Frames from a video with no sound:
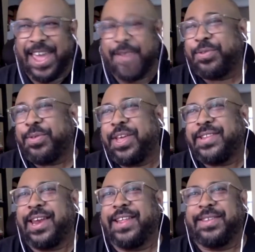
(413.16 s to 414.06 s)
it was really
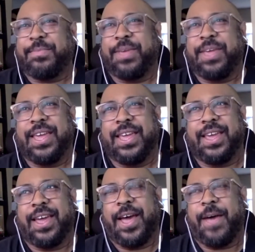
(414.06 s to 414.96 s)
exciting to me
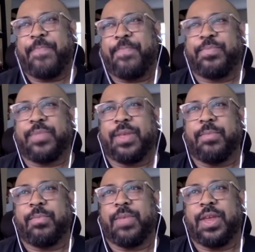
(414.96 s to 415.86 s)
um,
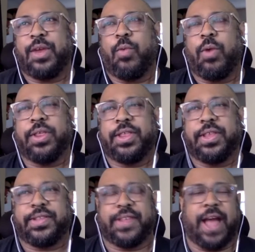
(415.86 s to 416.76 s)
you know one of the
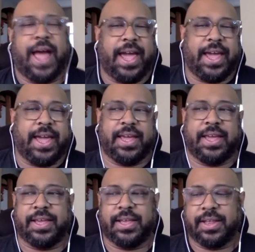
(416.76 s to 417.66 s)
things that
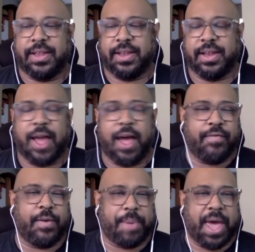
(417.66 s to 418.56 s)
i
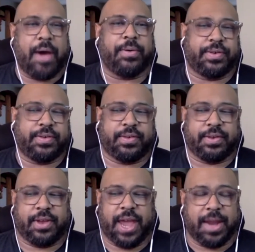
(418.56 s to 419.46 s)
love about
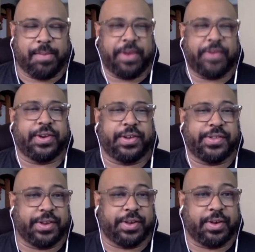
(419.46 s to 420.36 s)
animation is
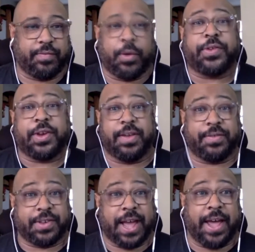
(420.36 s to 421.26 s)
the diversity of
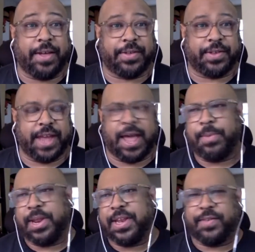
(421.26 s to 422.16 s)
styles and how
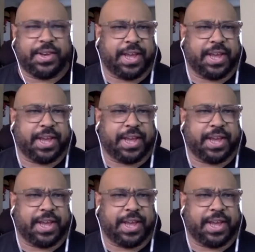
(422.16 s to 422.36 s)
many different